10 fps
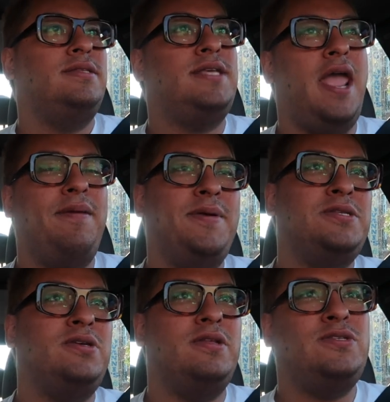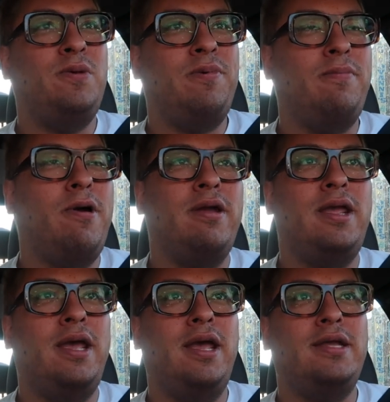Take me to the
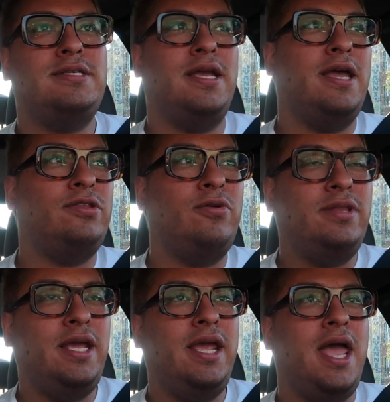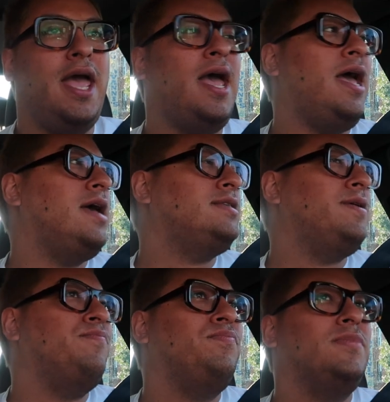supermarket to get
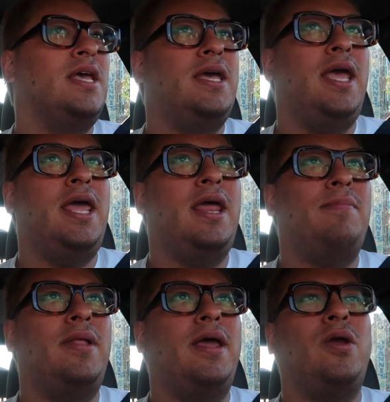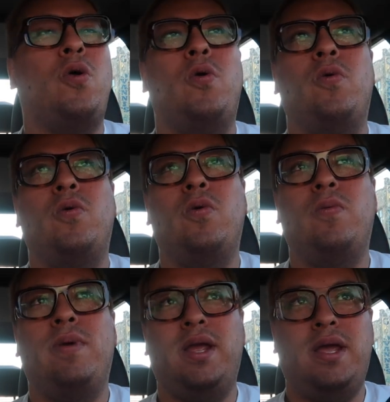tortillas. And I'm like,
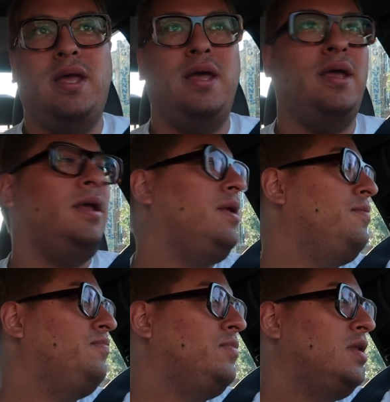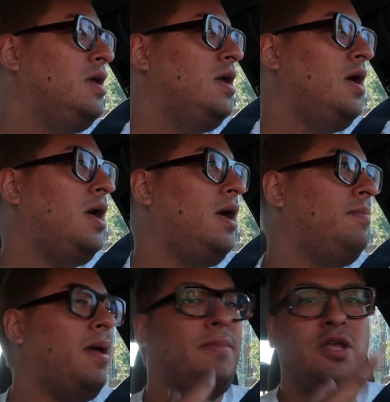oh my God.
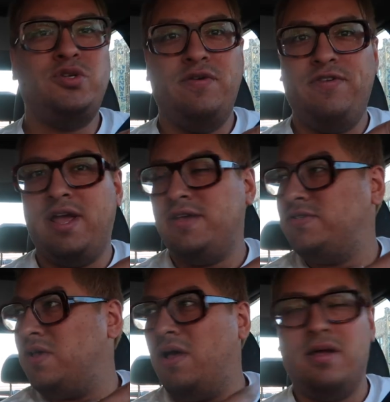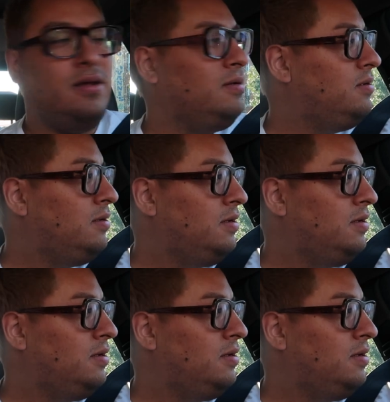I'm not sure if you guys saw